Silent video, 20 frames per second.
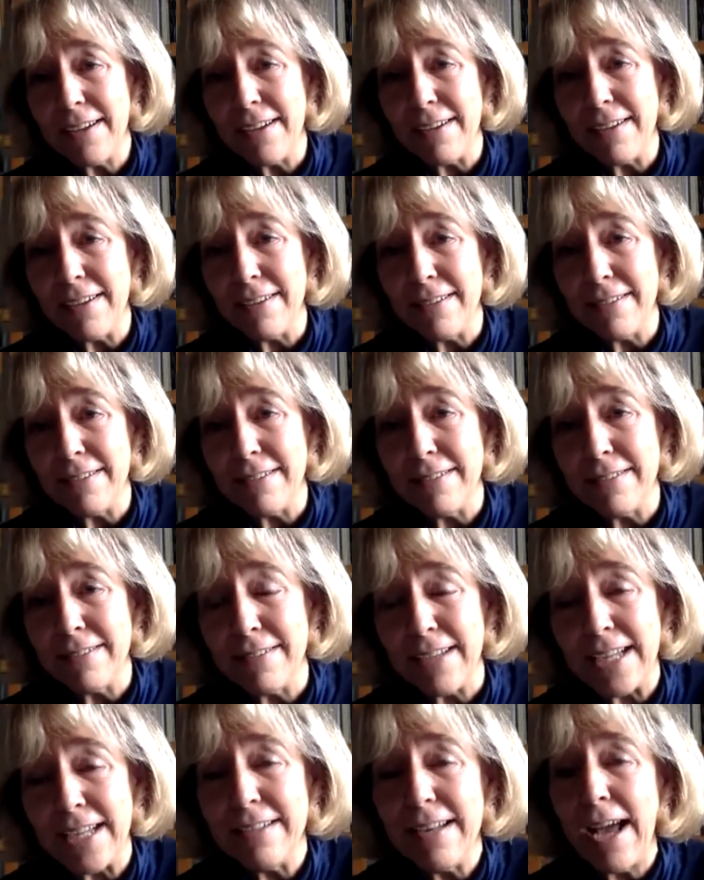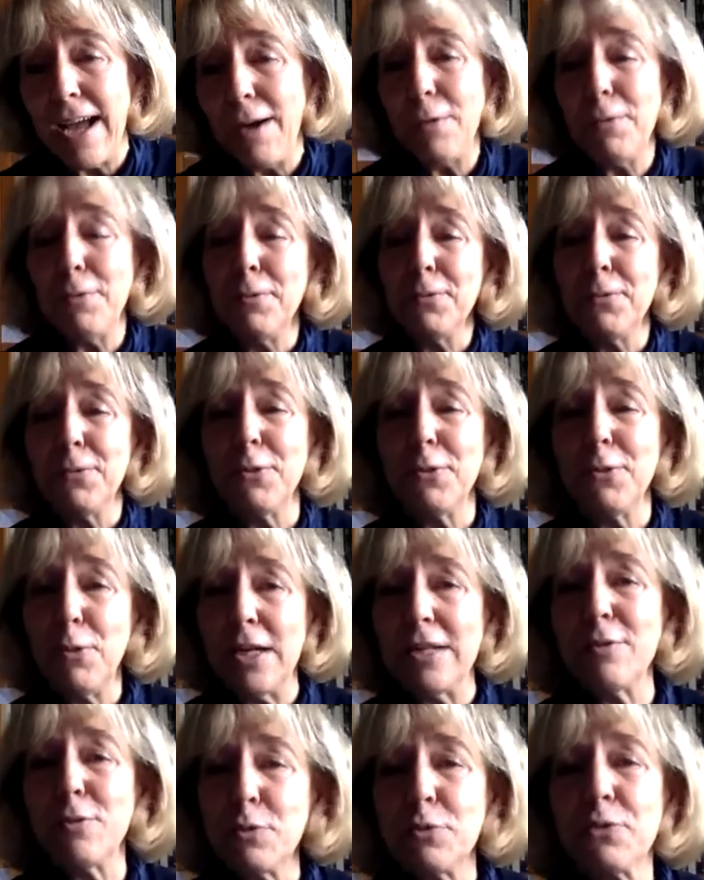Uh, and now
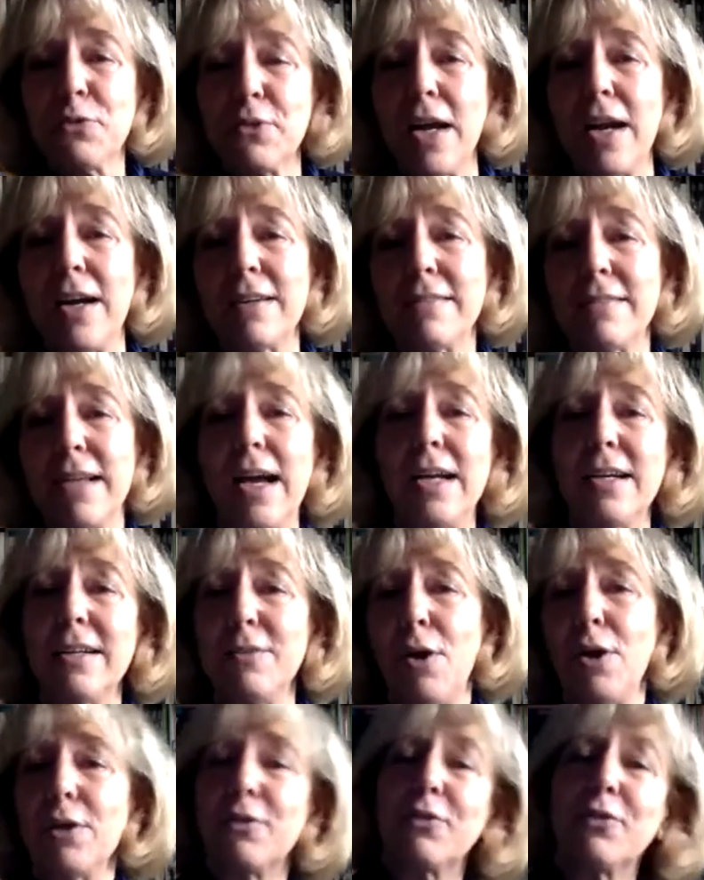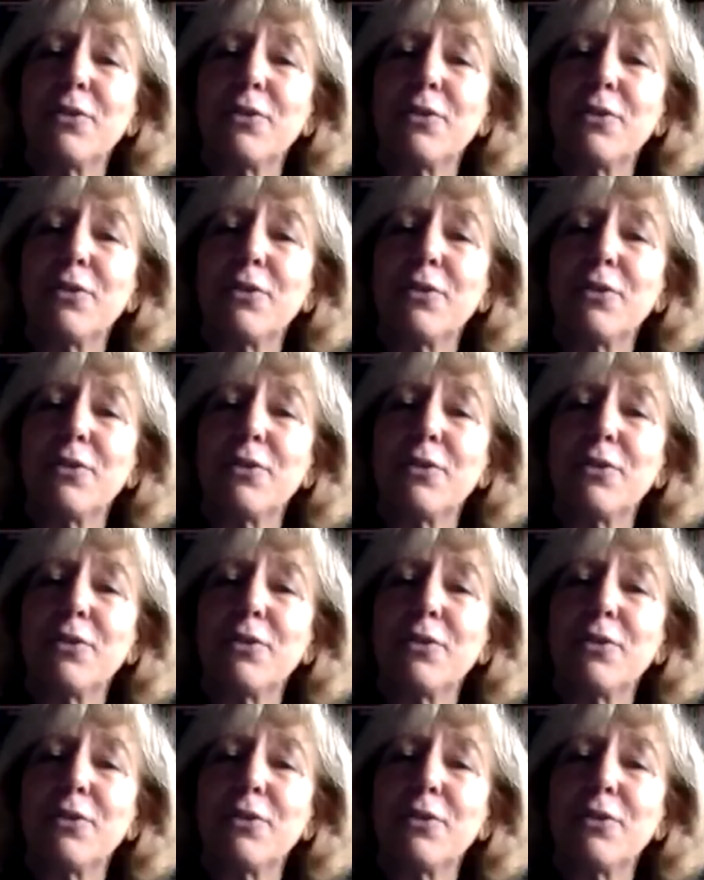the ones who start are